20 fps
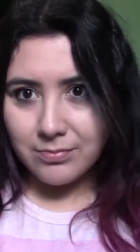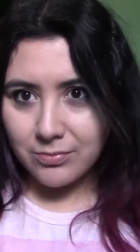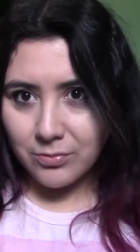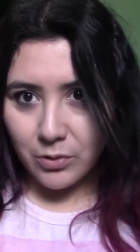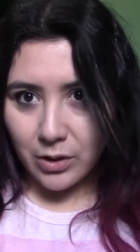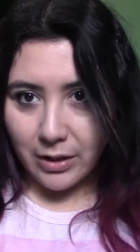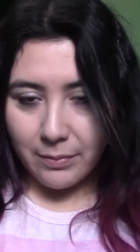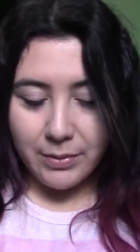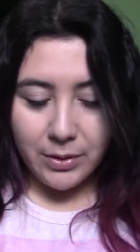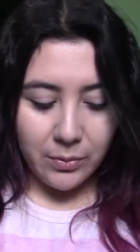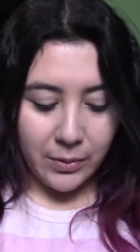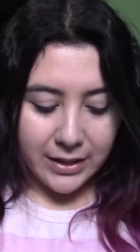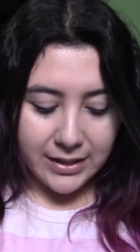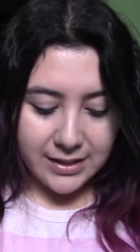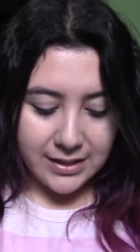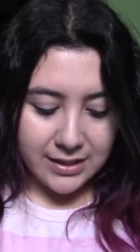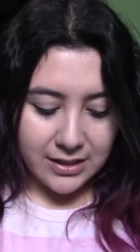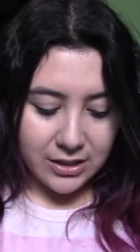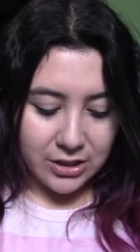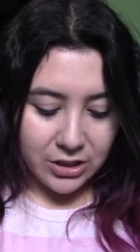what I've been
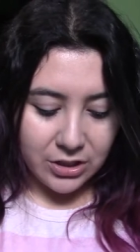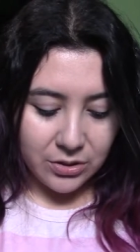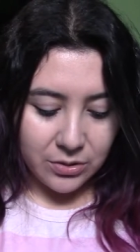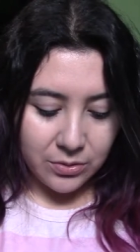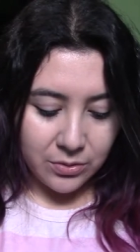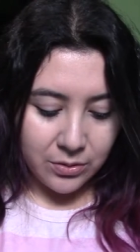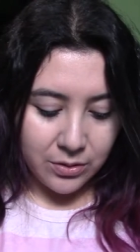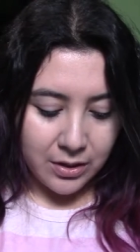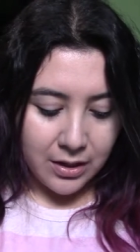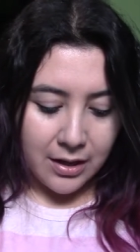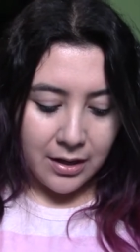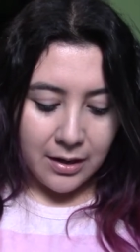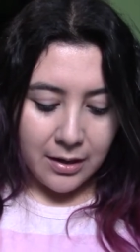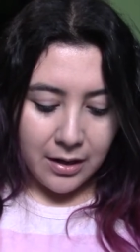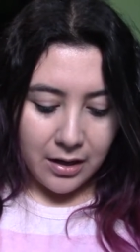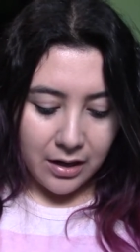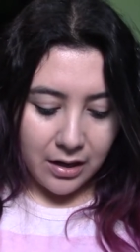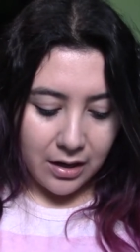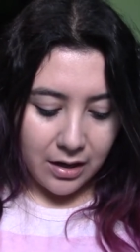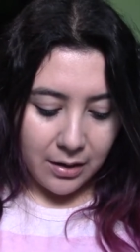raised to do.
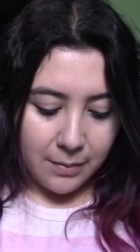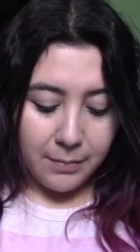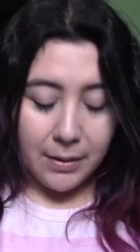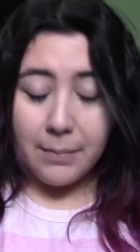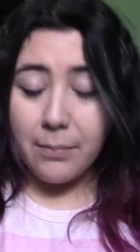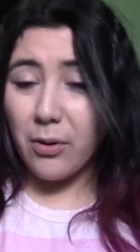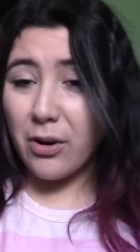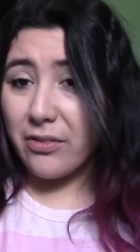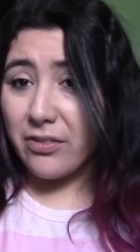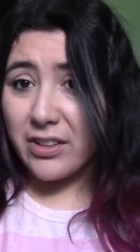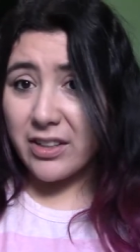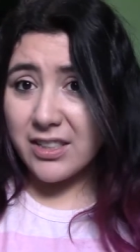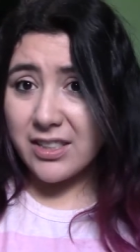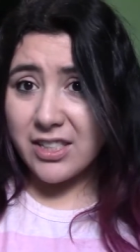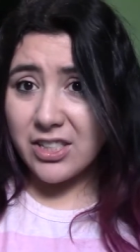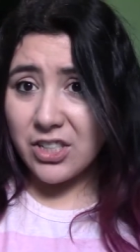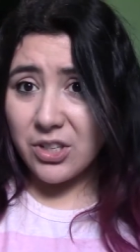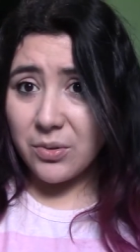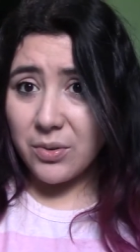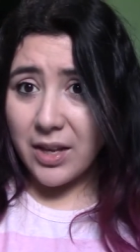My boyfriend
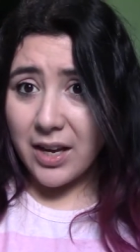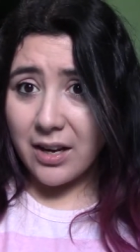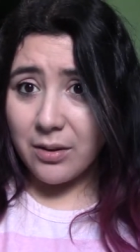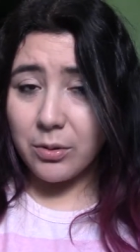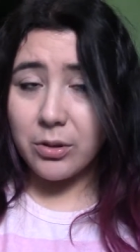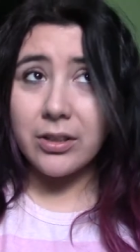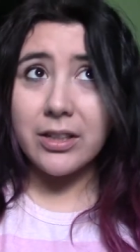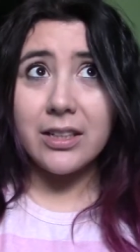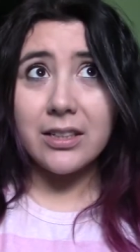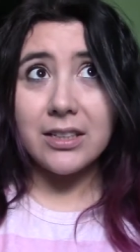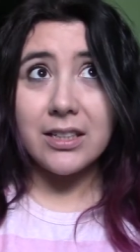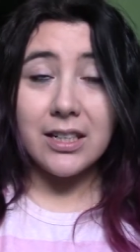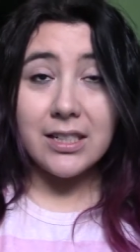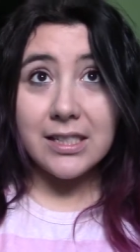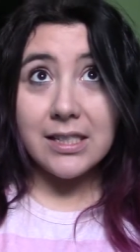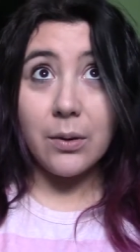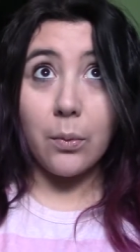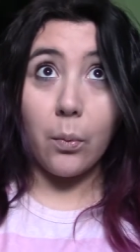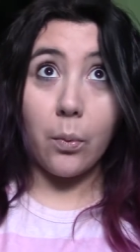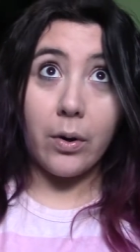doesn't do that. Well, he
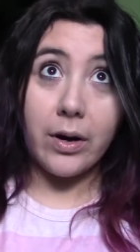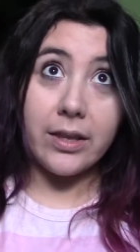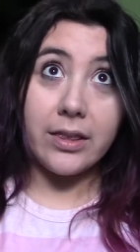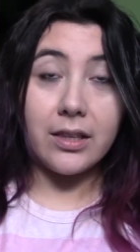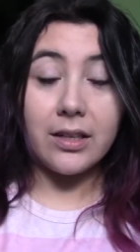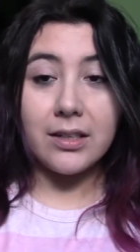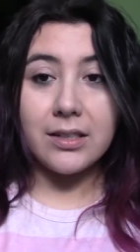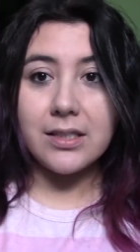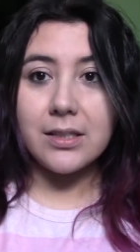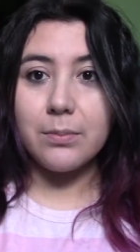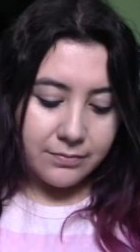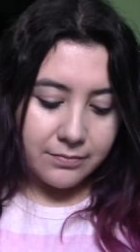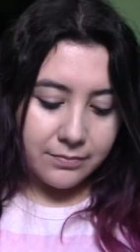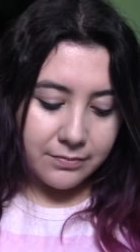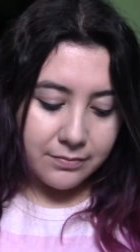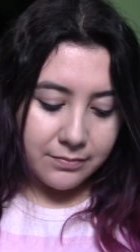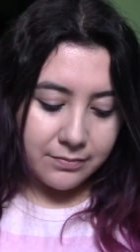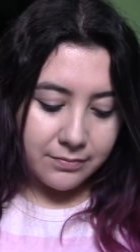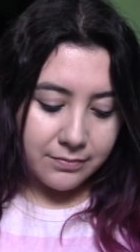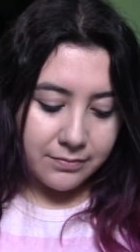does it with us.
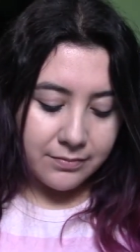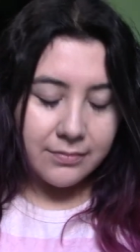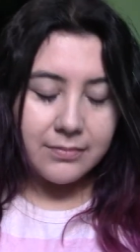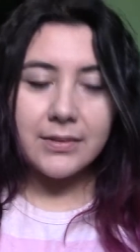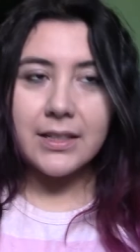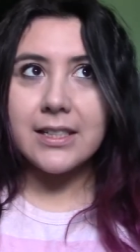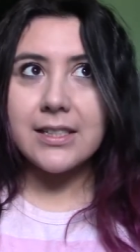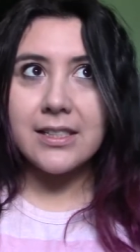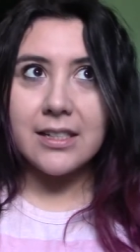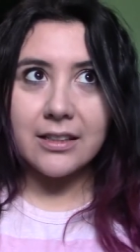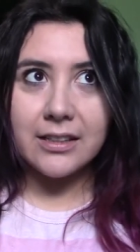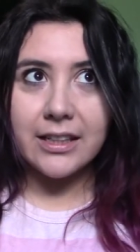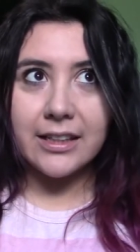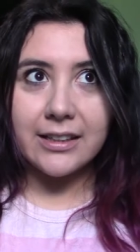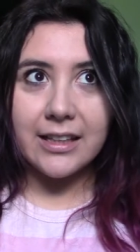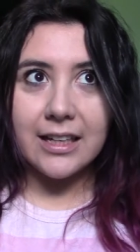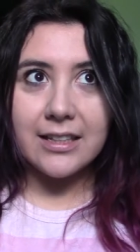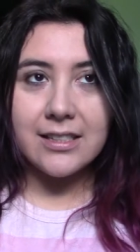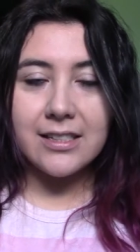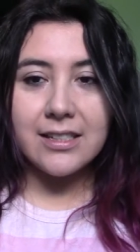It's not
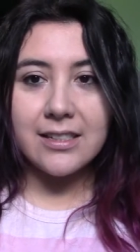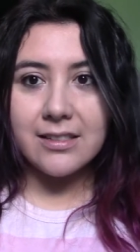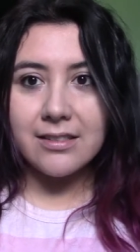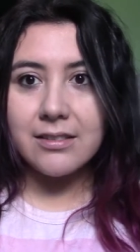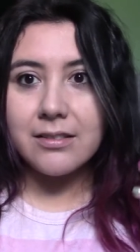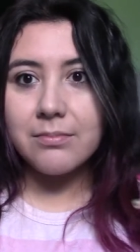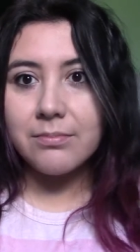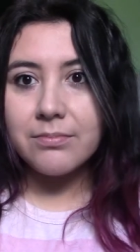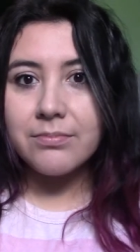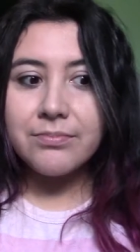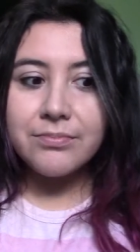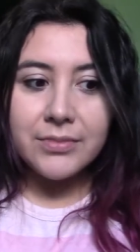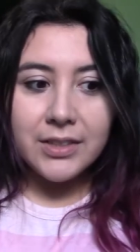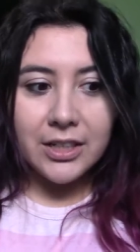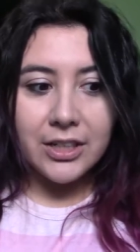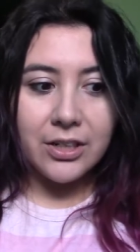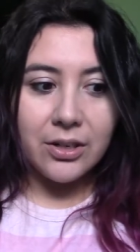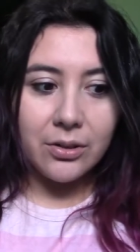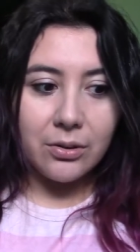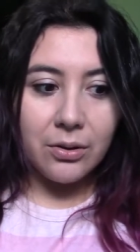like that's his,
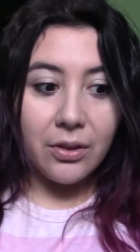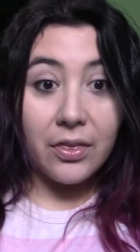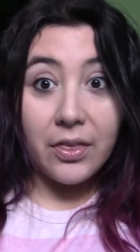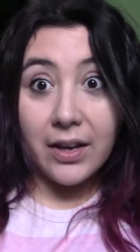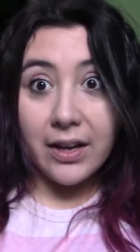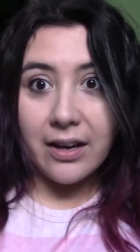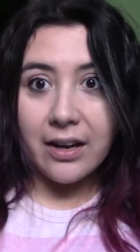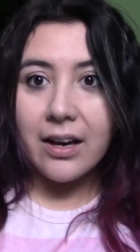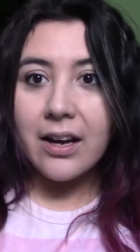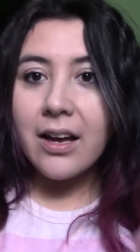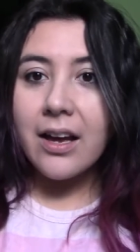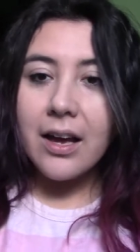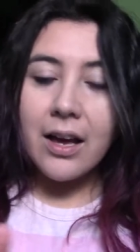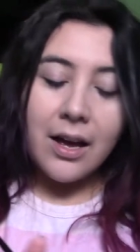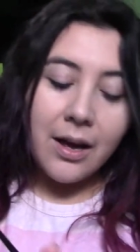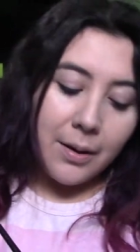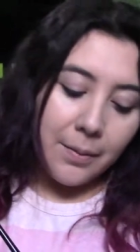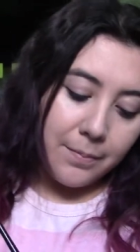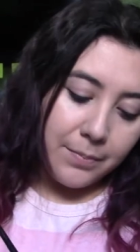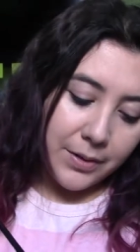you know, thing.
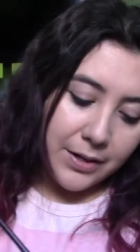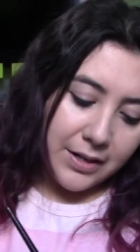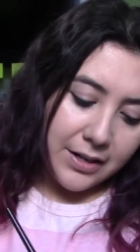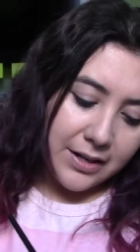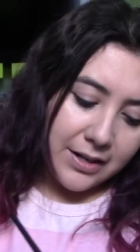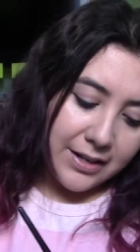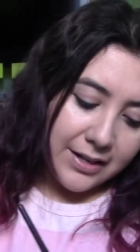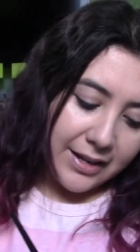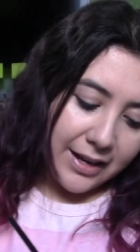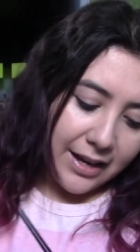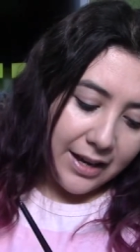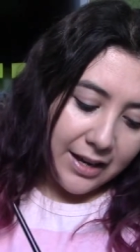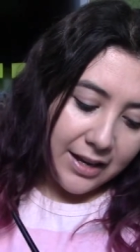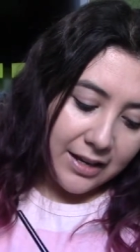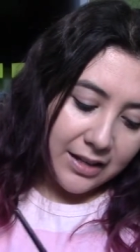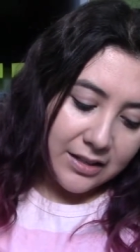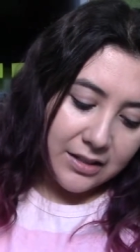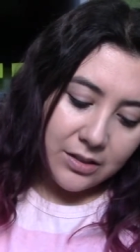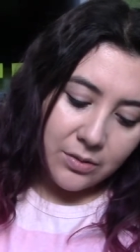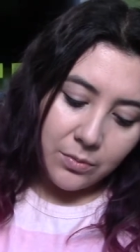But yeah,
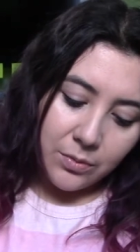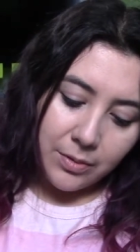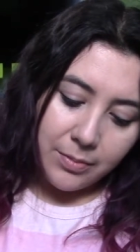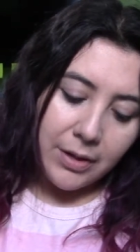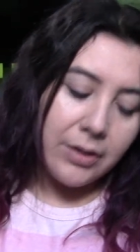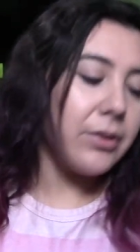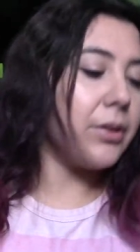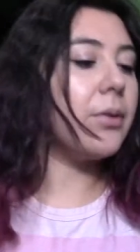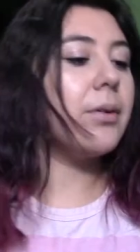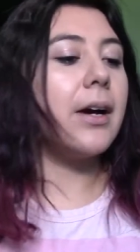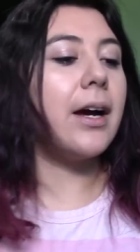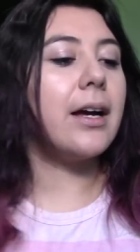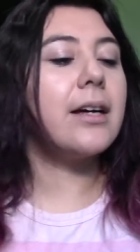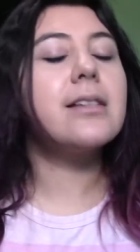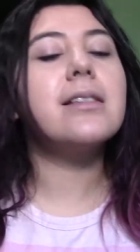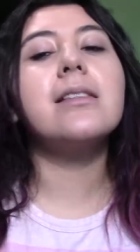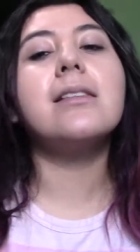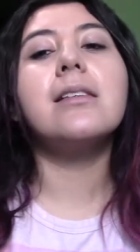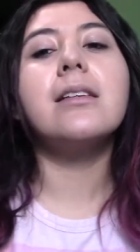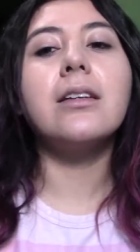what about you
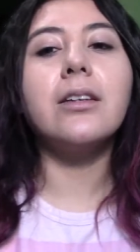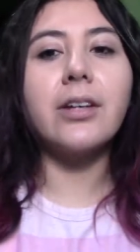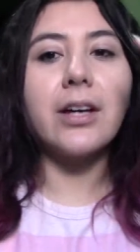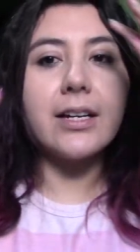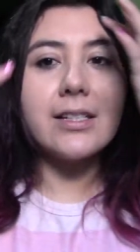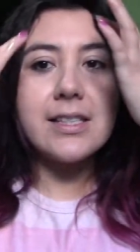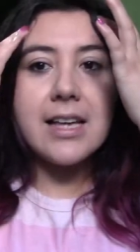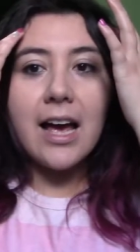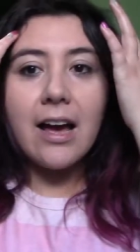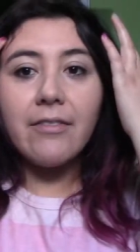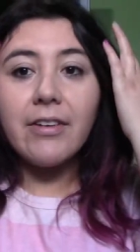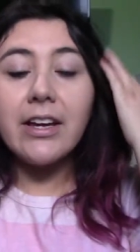guys? You guys have